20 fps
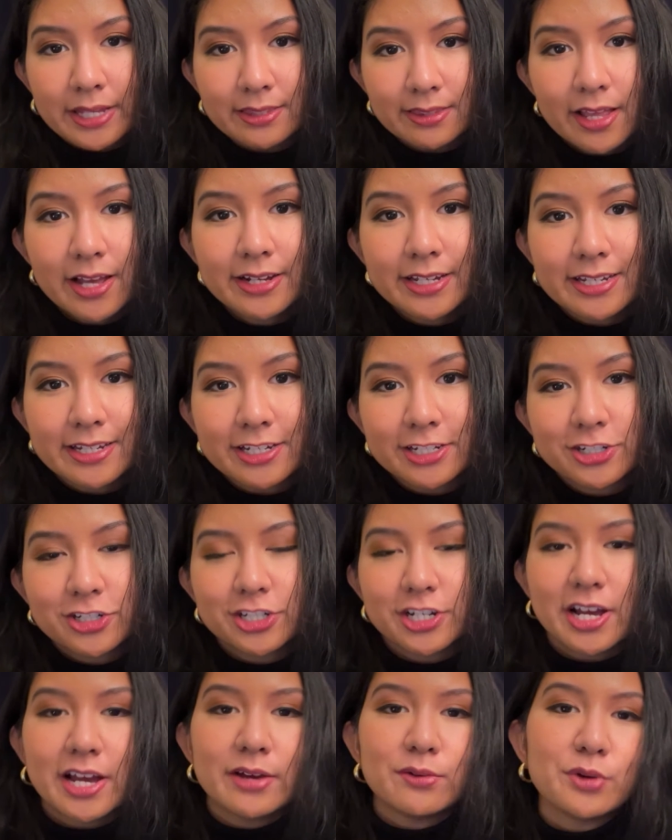
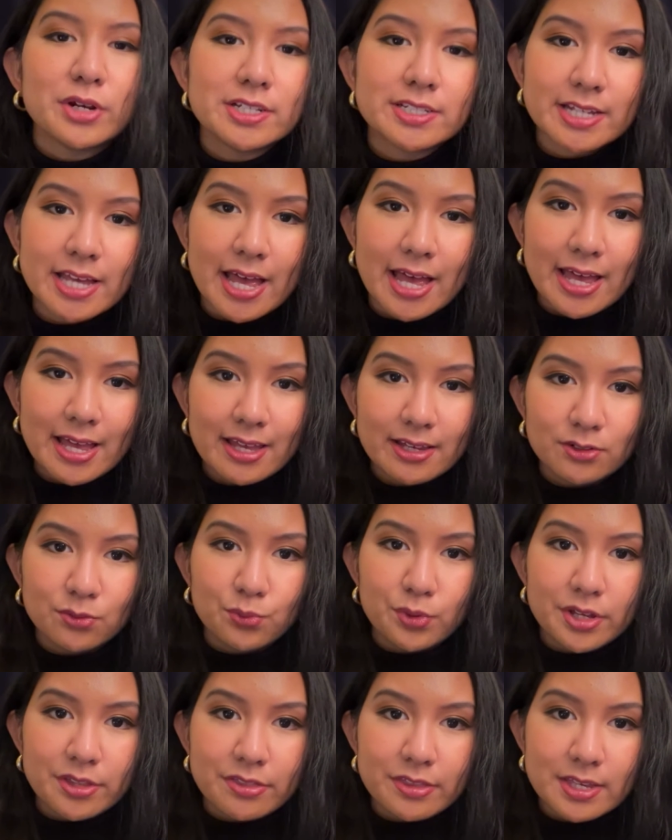luggage, I went ahead
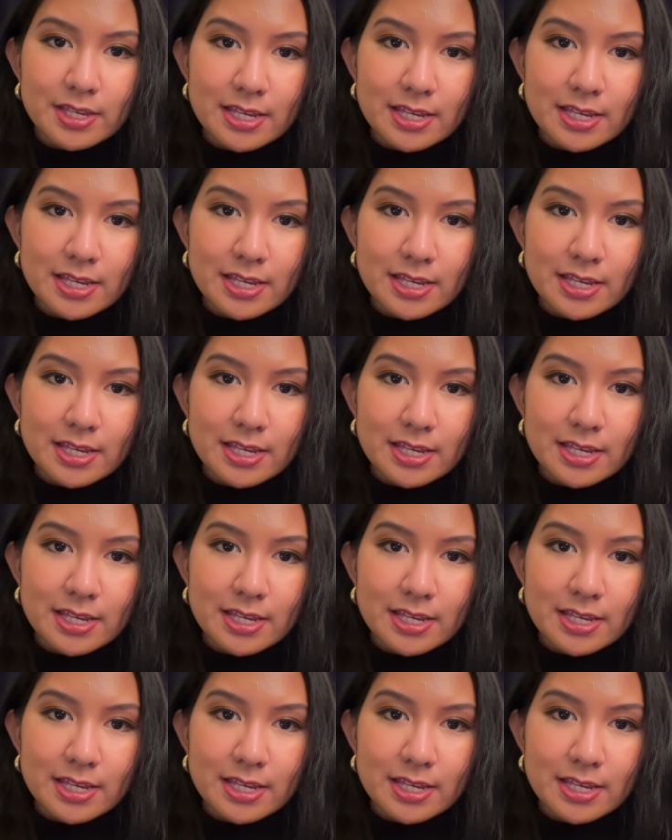with the